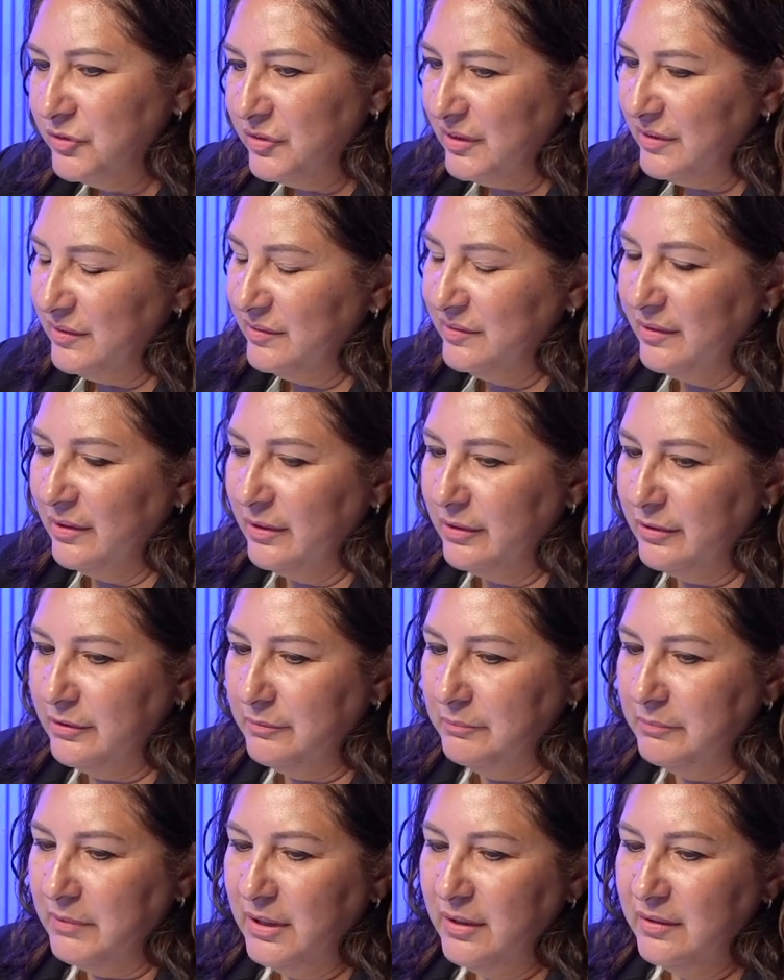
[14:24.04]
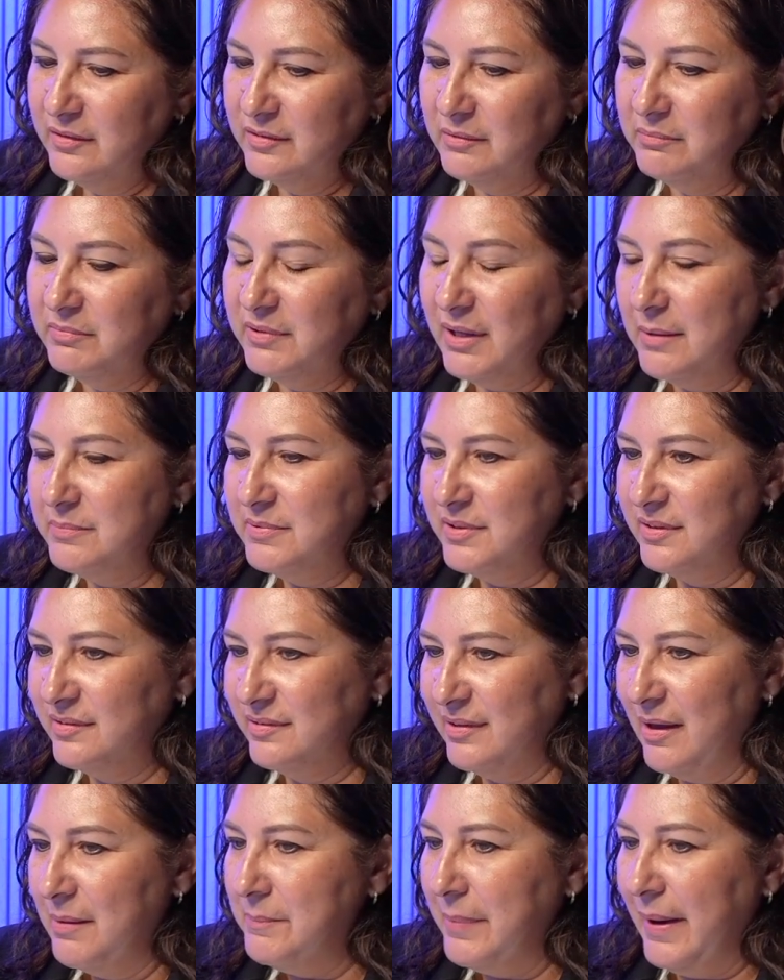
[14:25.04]
is, sometimes a
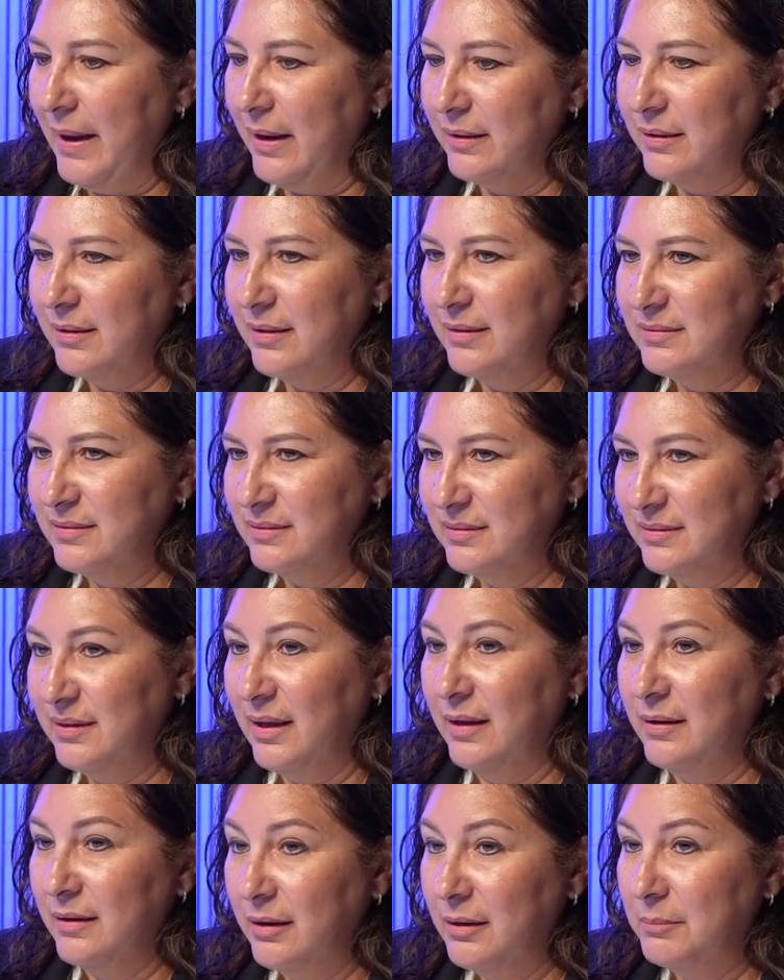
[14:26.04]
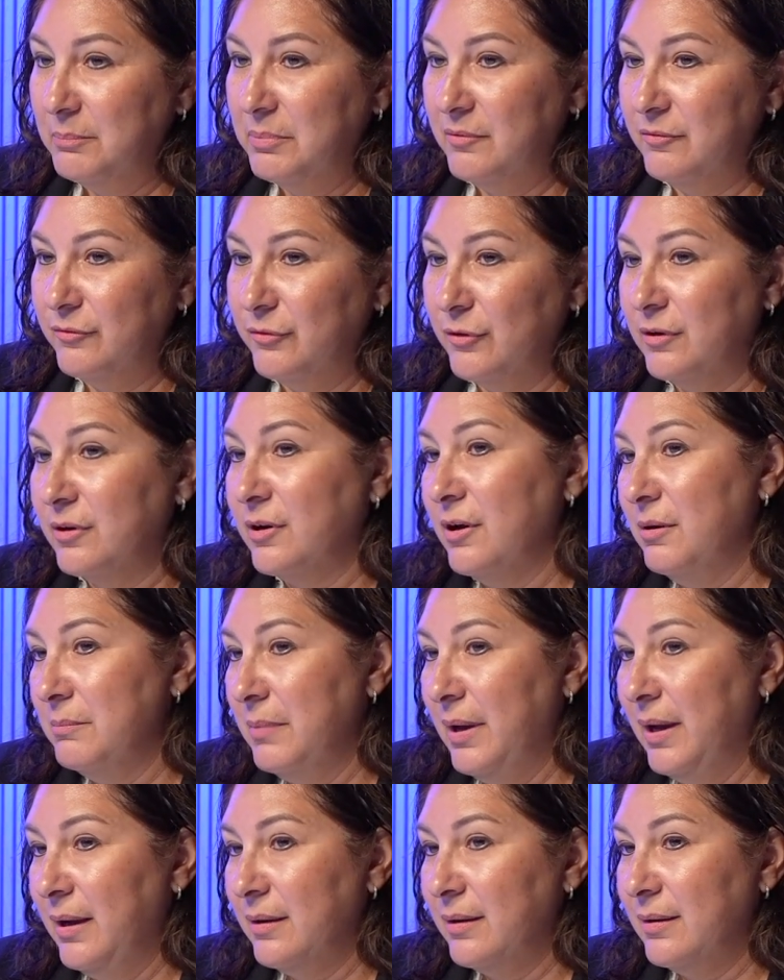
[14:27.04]
setback is a setup for a
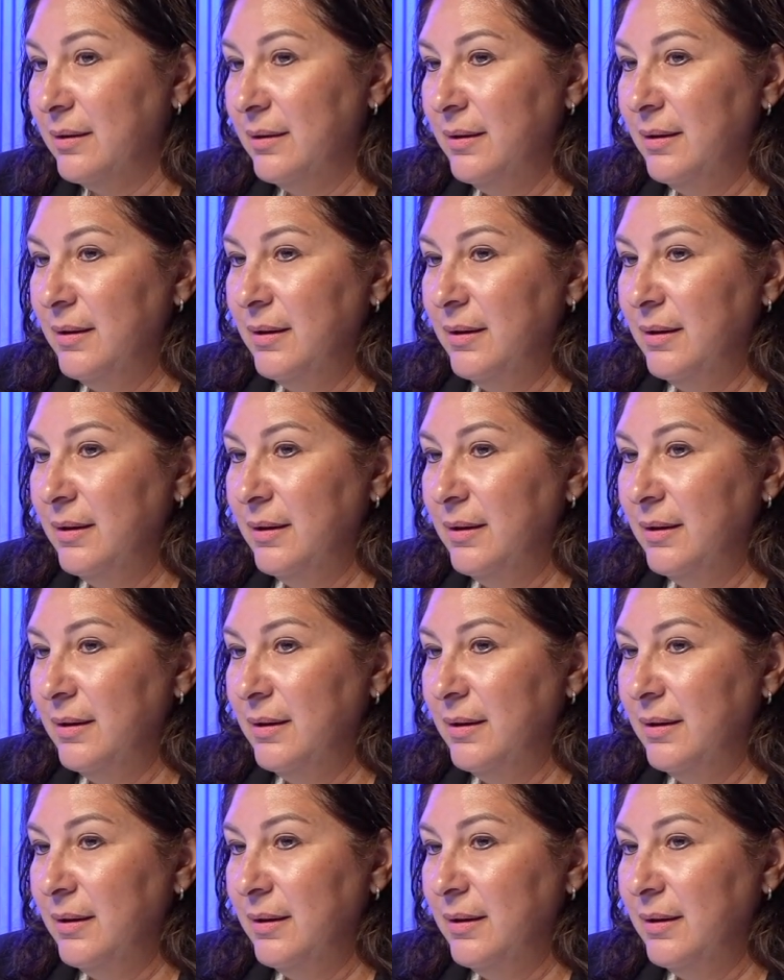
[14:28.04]
comeback.